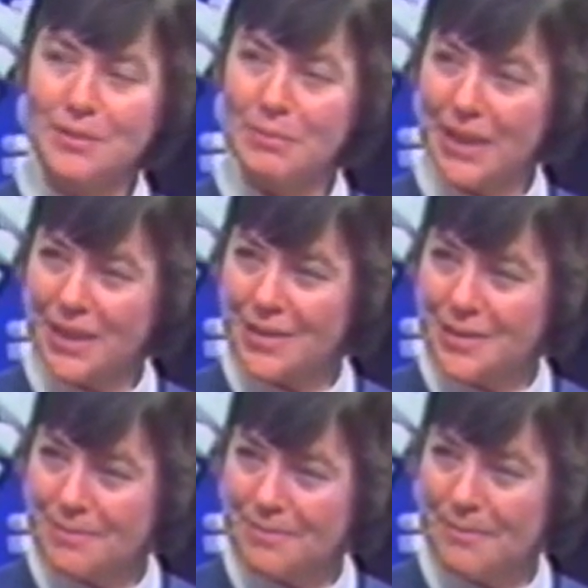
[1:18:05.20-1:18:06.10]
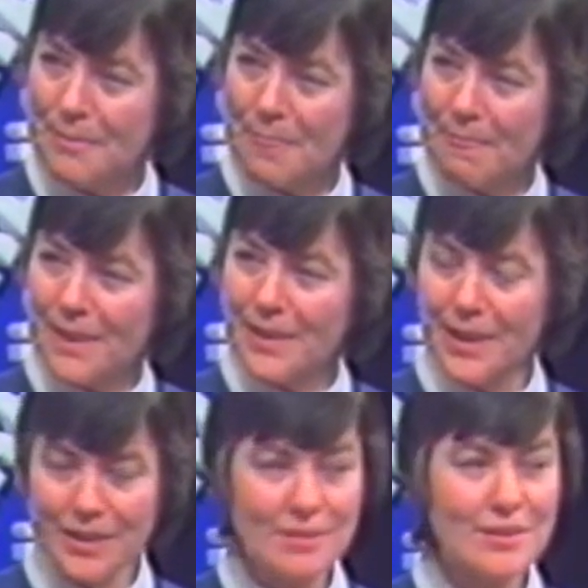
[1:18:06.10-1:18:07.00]
is mechanism.
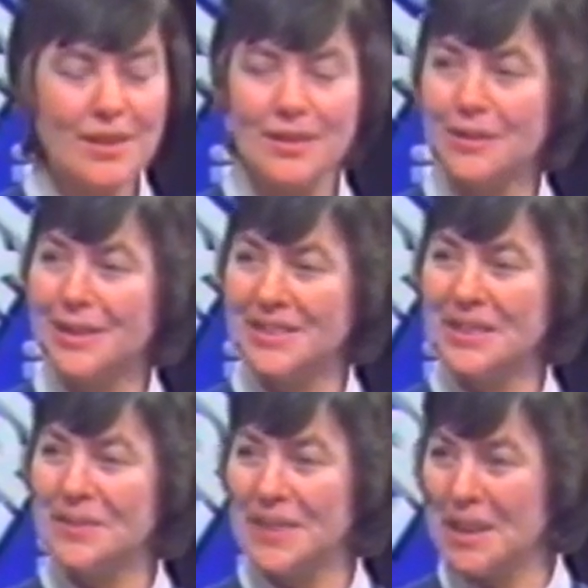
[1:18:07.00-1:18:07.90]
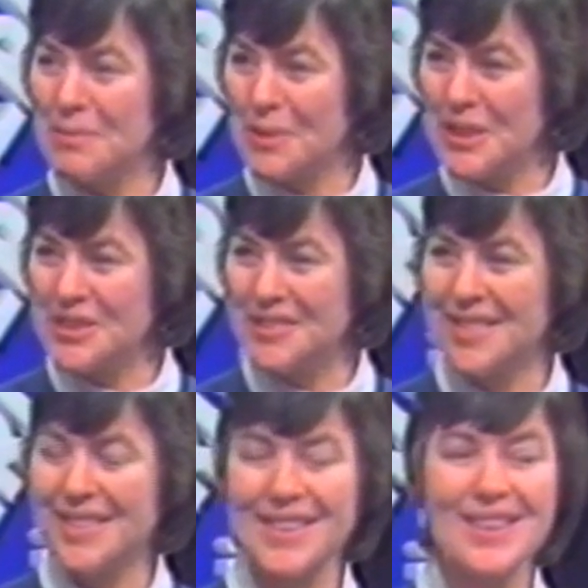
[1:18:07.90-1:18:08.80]
That doesn't need a great deal of
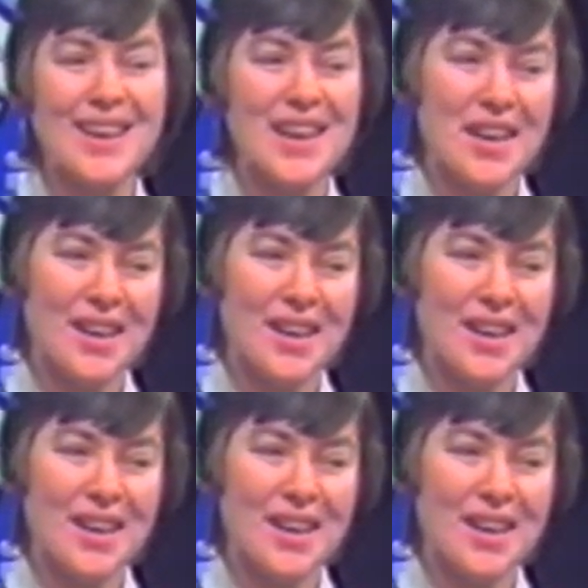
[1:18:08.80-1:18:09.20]
elaboration, I think.